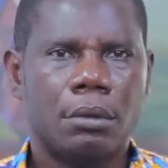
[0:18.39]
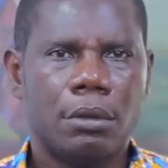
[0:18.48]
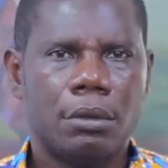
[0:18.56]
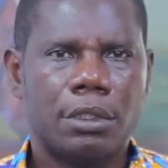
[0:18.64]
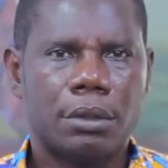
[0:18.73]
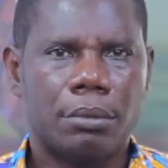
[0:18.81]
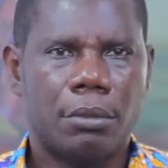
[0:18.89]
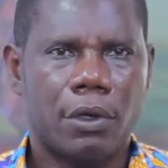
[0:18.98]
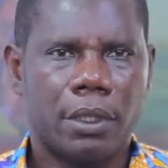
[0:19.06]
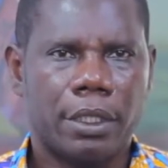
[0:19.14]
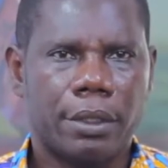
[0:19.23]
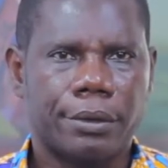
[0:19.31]
Good
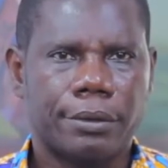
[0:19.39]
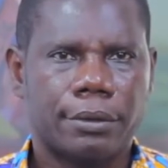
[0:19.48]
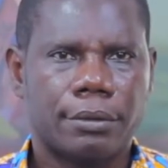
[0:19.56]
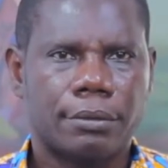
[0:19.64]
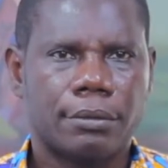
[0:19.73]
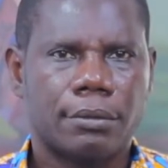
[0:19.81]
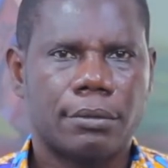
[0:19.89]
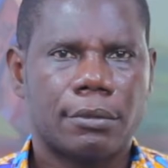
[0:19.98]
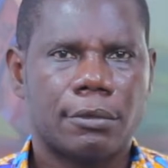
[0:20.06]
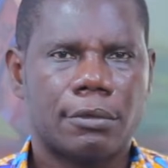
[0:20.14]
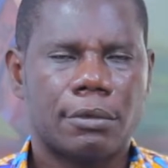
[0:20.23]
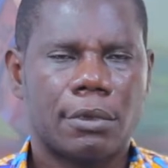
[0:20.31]
morning.
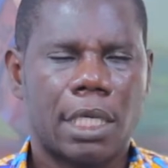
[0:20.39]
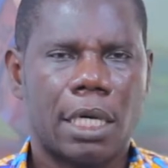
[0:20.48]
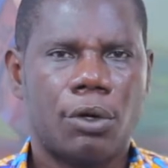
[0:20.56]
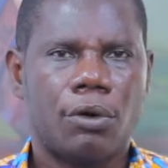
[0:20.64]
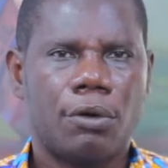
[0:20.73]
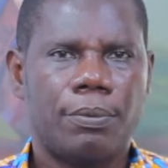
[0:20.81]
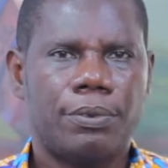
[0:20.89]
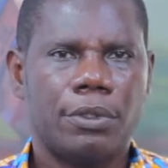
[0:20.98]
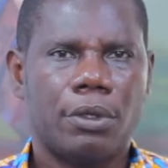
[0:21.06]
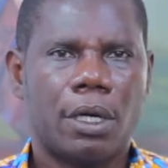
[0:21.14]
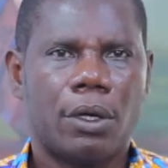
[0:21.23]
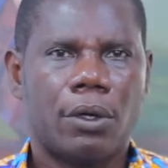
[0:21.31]
I hope
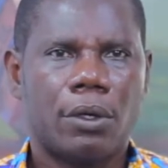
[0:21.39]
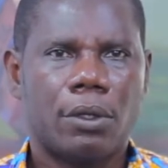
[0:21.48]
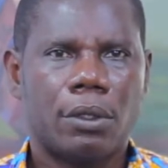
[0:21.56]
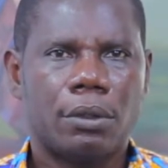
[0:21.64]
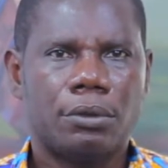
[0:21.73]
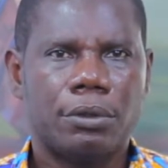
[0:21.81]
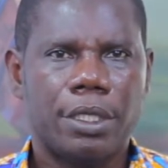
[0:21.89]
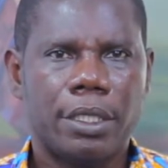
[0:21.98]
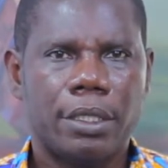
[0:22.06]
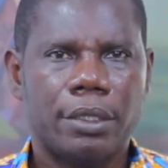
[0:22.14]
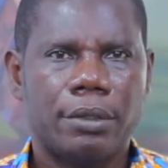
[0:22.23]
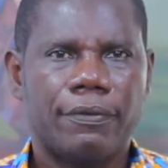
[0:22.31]
you are all
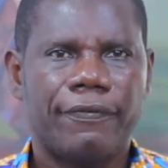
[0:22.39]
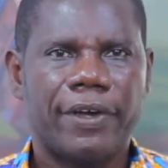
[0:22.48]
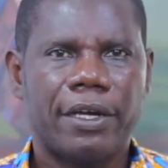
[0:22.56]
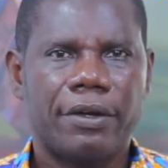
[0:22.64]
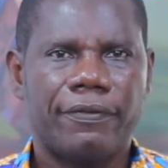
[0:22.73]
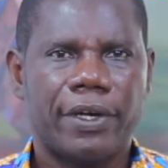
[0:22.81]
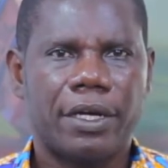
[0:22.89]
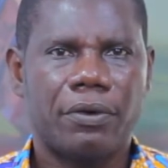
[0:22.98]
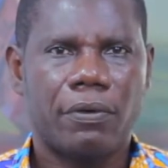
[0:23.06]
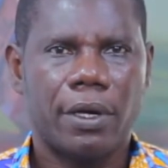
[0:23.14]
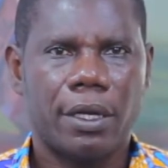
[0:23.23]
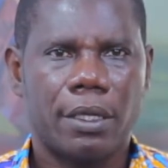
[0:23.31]
doing very,
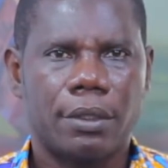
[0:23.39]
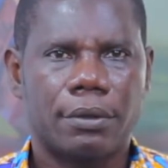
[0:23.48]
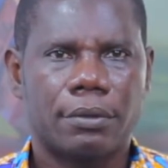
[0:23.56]
very well.